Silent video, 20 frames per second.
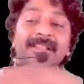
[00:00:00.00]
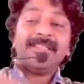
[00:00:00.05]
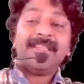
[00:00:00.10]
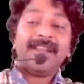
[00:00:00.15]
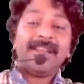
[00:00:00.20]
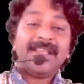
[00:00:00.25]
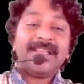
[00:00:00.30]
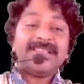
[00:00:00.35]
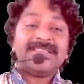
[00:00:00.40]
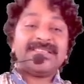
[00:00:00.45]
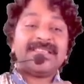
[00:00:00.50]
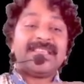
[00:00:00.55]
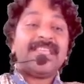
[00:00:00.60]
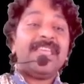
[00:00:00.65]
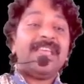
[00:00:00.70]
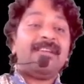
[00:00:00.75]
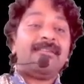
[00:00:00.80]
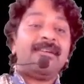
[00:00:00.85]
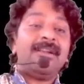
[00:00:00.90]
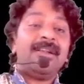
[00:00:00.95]
that is
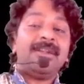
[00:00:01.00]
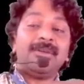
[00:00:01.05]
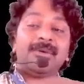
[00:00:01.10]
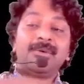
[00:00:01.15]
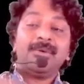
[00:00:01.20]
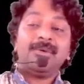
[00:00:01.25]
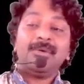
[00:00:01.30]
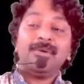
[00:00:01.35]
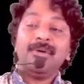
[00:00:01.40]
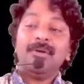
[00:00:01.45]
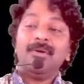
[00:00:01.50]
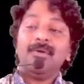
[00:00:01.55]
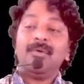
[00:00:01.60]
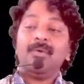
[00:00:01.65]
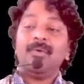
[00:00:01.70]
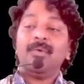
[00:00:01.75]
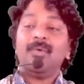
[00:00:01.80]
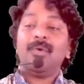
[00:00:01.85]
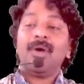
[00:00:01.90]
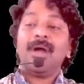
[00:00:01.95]
equal to
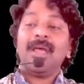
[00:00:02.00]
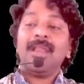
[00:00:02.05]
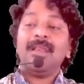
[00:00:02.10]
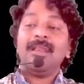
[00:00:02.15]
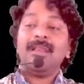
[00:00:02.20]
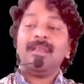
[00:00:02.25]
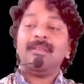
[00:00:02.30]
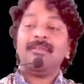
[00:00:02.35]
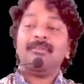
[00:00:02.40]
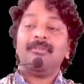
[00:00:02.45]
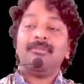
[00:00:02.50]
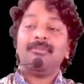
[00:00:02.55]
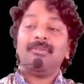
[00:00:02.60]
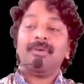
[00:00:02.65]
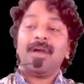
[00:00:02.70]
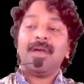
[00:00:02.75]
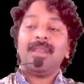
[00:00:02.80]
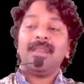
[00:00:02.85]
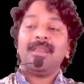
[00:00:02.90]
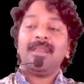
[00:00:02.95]

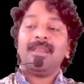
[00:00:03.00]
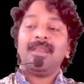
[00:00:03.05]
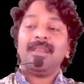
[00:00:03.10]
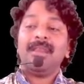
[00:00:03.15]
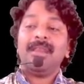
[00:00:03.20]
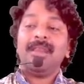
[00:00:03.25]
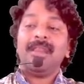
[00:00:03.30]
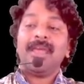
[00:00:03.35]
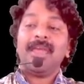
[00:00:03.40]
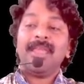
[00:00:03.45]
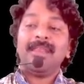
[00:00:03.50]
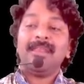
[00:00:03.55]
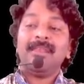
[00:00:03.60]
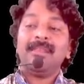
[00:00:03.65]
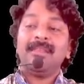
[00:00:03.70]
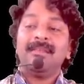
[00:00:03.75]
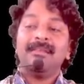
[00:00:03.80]
119.